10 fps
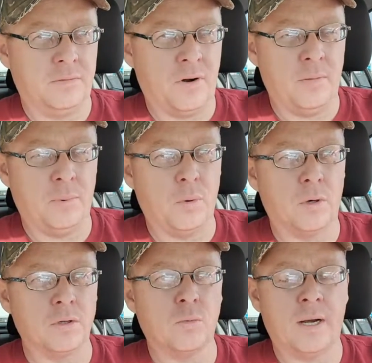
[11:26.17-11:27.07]
front
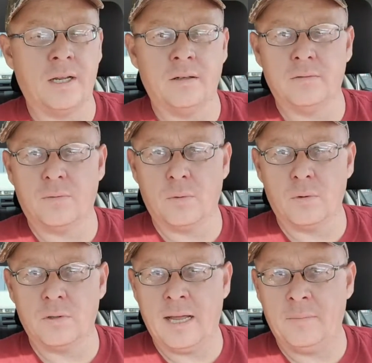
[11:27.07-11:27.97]
porch waiting
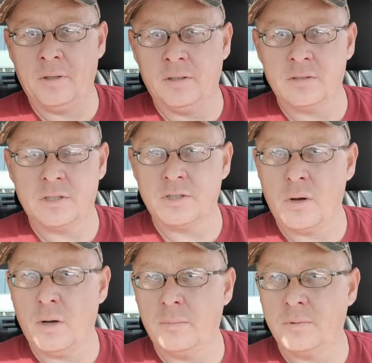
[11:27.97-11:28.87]
for the ambulance to
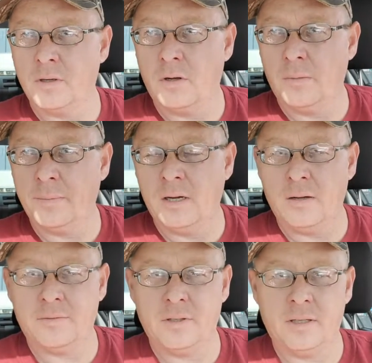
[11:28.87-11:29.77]
show up to haul me
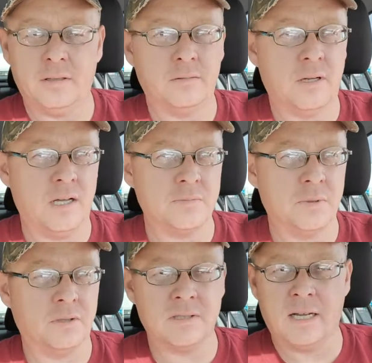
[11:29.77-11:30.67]
off to the
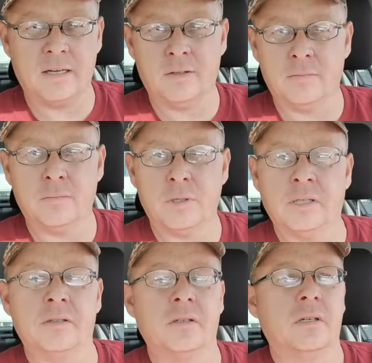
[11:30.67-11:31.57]
hospital because I couldn't breathe.